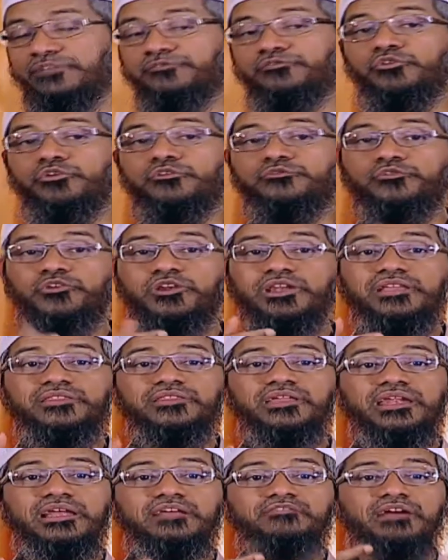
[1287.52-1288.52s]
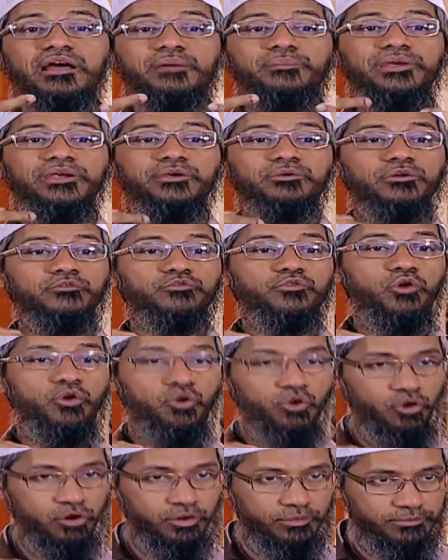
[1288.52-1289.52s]
Fulfilling the requirement of the
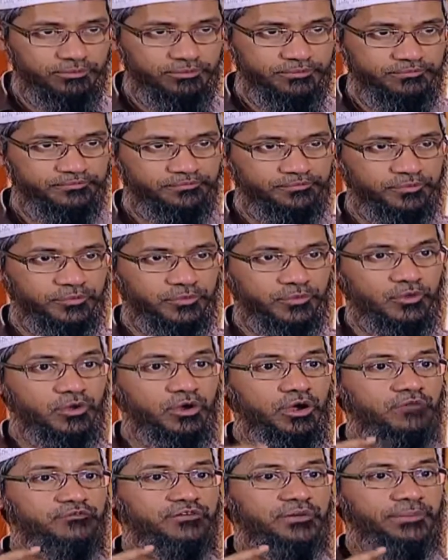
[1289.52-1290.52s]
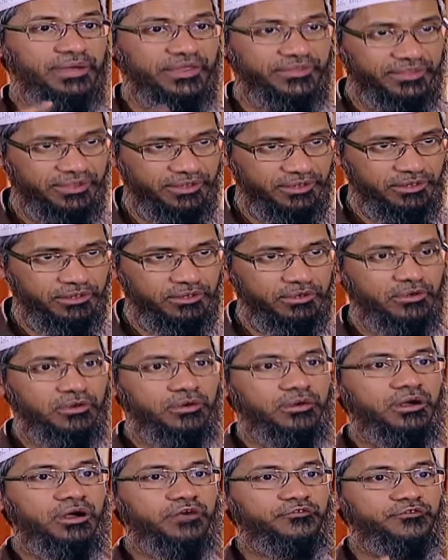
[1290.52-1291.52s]
home, of a mother,
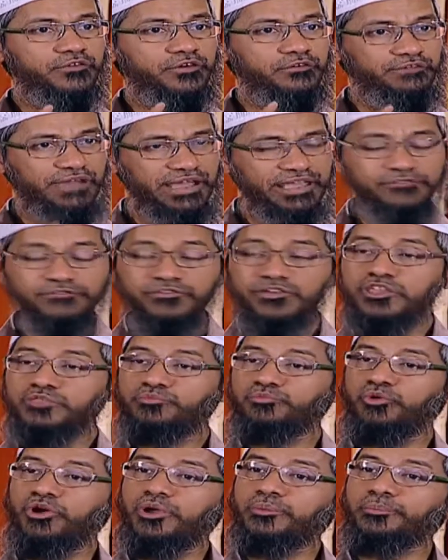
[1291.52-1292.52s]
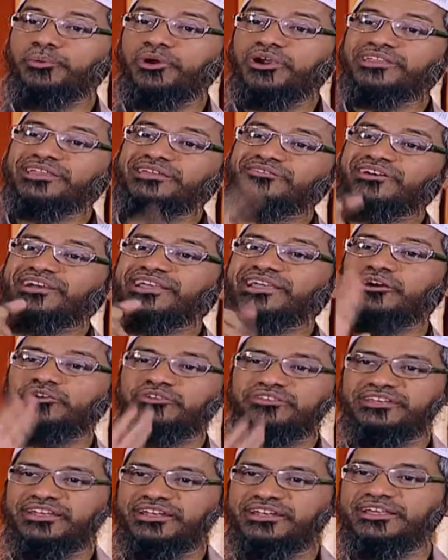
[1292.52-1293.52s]
of a wife, is more important than working
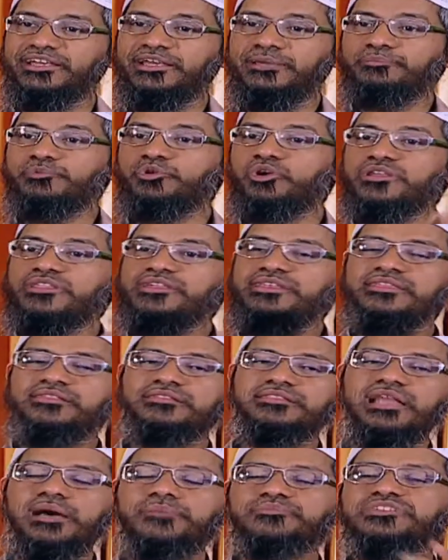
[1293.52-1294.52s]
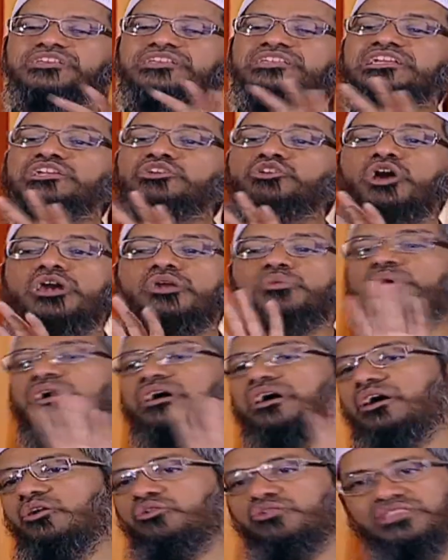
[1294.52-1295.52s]
outside. Because in Islam, she need not
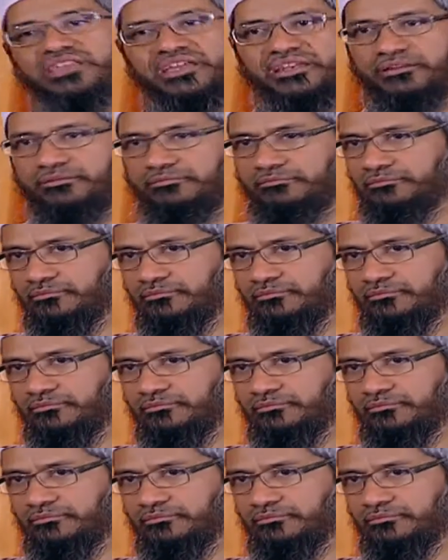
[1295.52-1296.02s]
work outside.